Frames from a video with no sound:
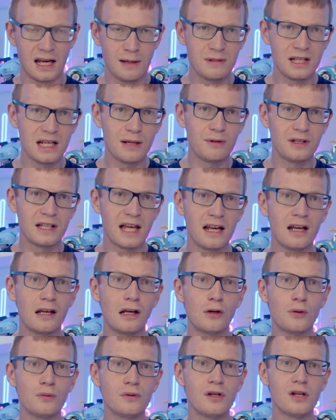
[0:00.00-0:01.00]
M D will
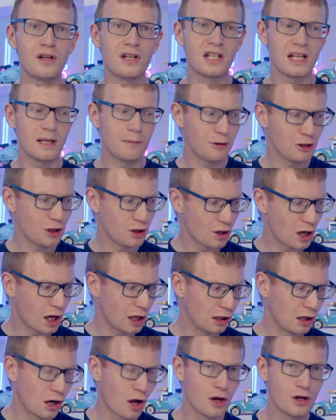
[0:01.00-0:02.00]
then loan you a C P U,
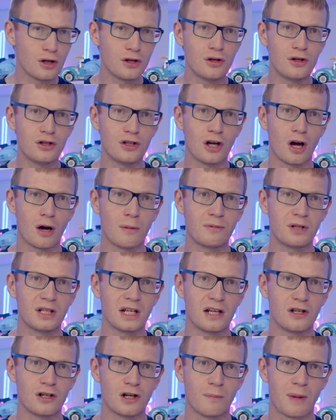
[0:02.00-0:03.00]
allowing you to
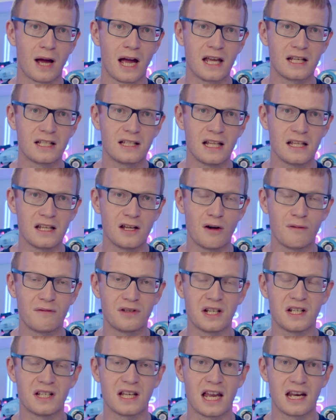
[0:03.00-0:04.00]
update your BIOS, and then you
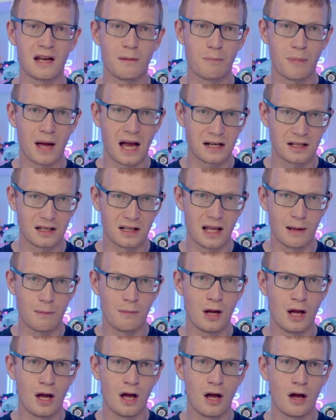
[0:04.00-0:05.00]
obviously send it back to
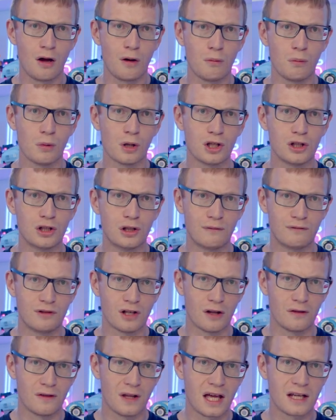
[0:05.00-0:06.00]
them once you've
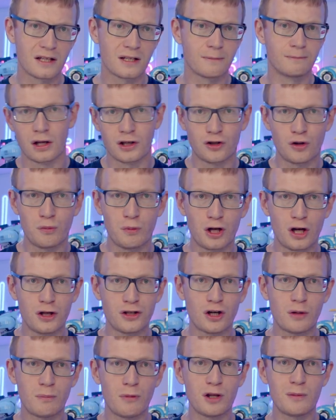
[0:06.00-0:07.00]
done that. So
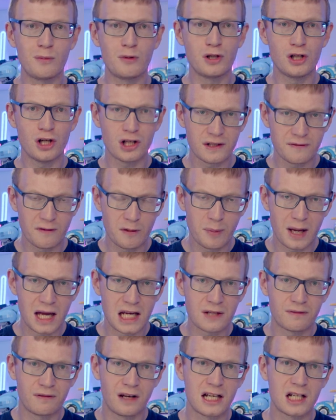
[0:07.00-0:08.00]
because our motherboard does have a
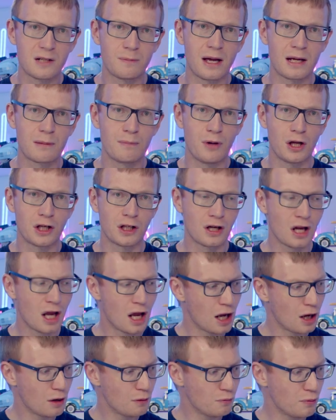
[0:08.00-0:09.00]
BIOS flashback button,
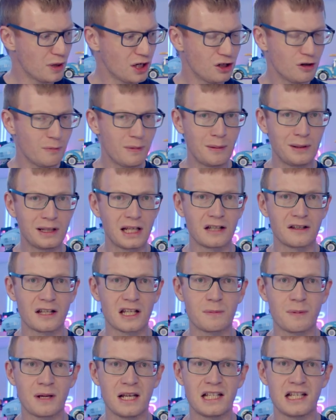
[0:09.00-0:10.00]
we should be able to get
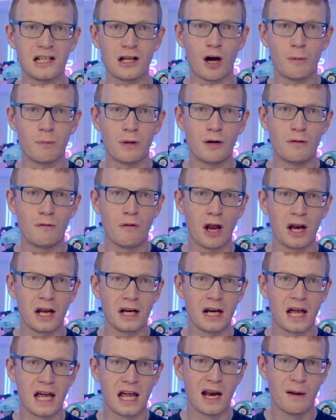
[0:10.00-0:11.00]
this P C up and
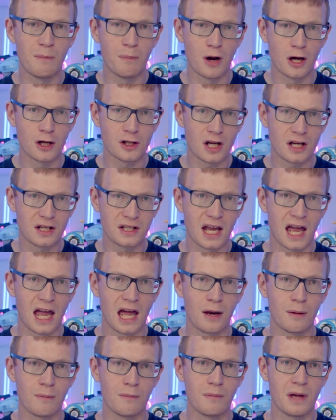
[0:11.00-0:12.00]
running in about
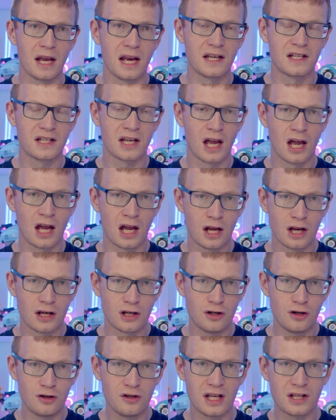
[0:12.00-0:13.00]
ten minutes.
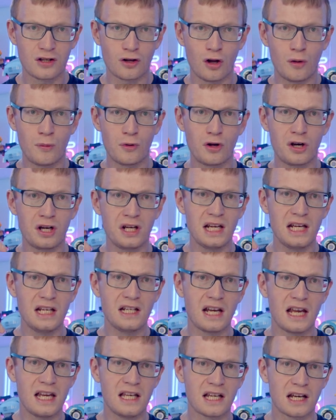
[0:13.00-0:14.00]
To do this, all we're going to need
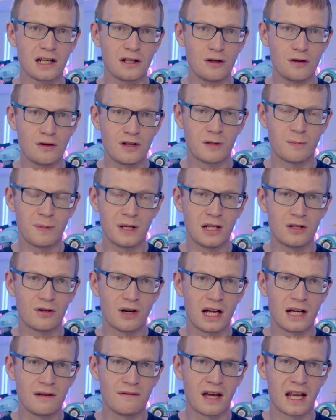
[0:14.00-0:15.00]
is a U S B
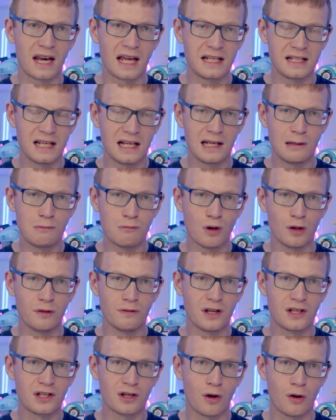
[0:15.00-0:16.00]
drive, and ideally one
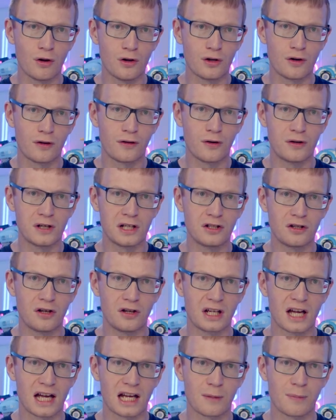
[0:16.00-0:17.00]
that's under
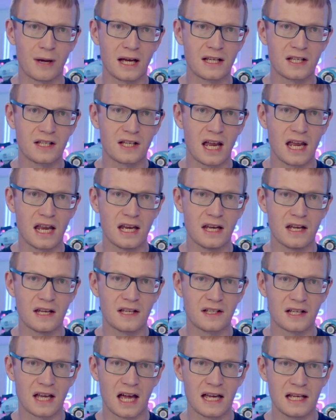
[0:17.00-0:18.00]
thirty-two gigabytes in
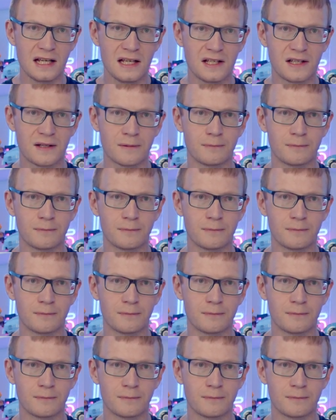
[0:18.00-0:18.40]
size.